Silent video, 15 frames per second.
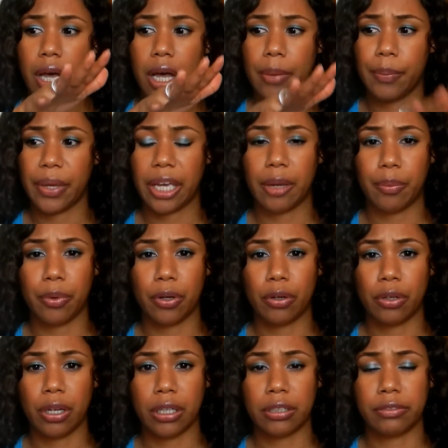hair
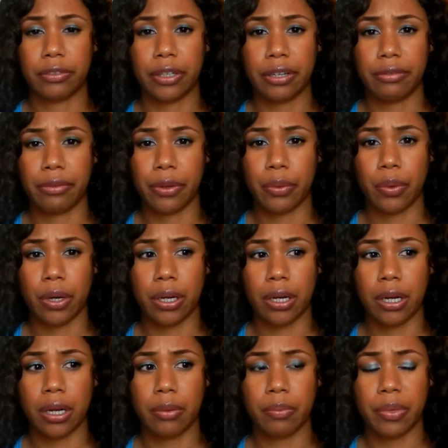product for
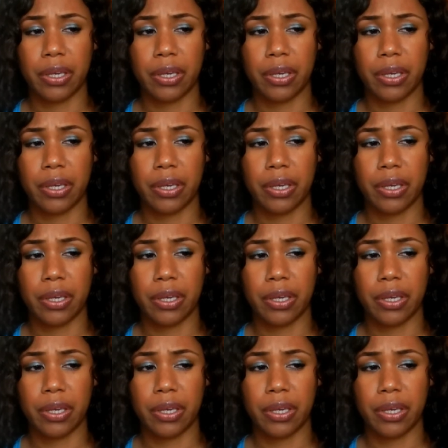everyone,